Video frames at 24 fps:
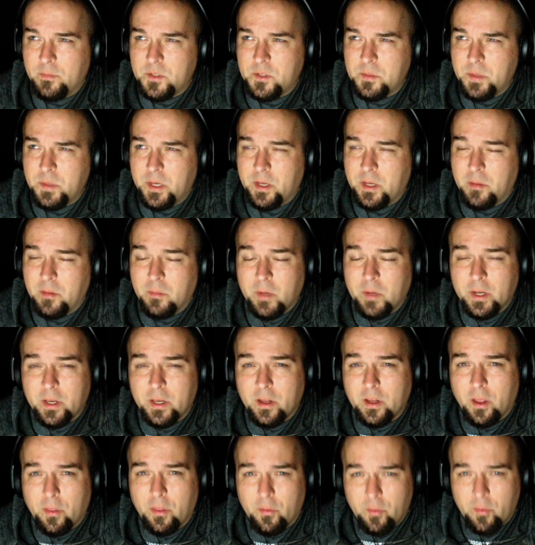spending
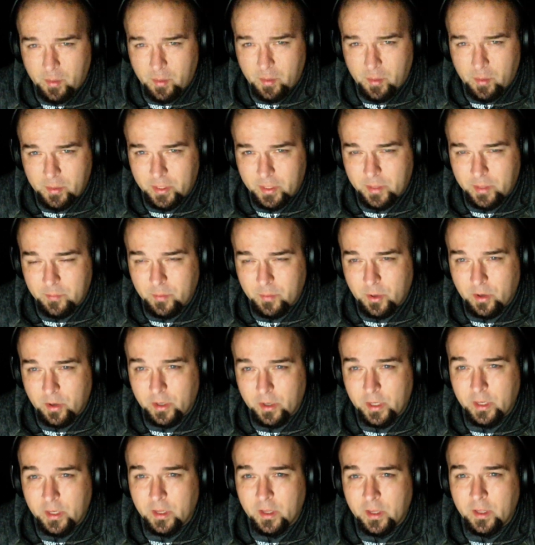money on the Republican
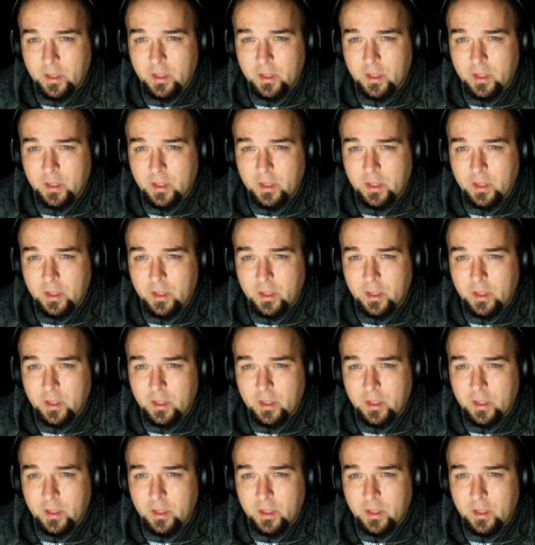Party.